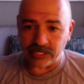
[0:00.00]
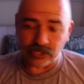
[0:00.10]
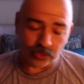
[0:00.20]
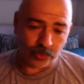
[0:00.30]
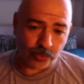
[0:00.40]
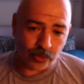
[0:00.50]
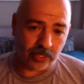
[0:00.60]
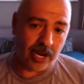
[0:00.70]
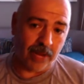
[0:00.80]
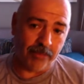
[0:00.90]
So the more
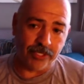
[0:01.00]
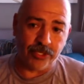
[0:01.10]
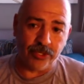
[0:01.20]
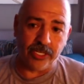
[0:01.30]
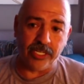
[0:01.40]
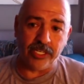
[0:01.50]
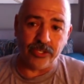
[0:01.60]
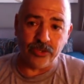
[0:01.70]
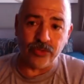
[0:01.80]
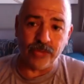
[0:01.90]
opportunity
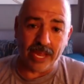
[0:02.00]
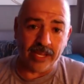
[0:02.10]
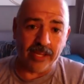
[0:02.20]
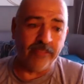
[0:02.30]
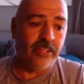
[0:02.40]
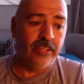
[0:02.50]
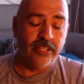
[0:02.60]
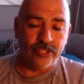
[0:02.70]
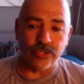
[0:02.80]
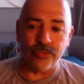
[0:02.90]
you have
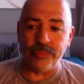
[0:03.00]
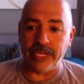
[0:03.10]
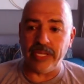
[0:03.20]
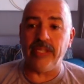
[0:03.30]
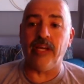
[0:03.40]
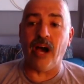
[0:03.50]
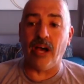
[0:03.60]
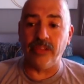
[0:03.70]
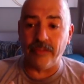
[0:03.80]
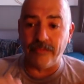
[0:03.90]
to be
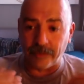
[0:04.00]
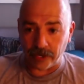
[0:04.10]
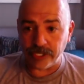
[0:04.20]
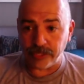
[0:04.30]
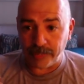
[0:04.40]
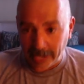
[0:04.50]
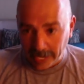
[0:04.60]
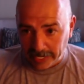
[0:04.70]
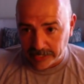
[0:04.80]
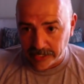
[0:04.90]
on the first
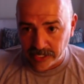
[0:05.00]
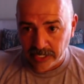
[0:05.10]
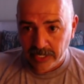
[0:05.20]
page.